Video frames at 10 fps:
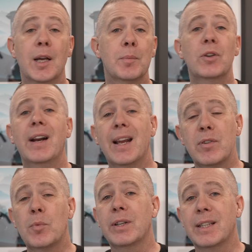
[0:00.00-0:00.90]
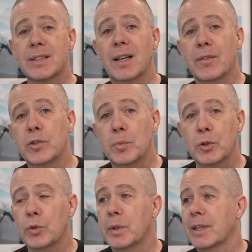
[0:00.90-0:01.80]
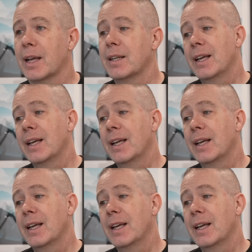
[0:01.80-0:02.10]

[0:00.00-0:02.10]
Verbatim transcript: But not everybody is comfortable doing that.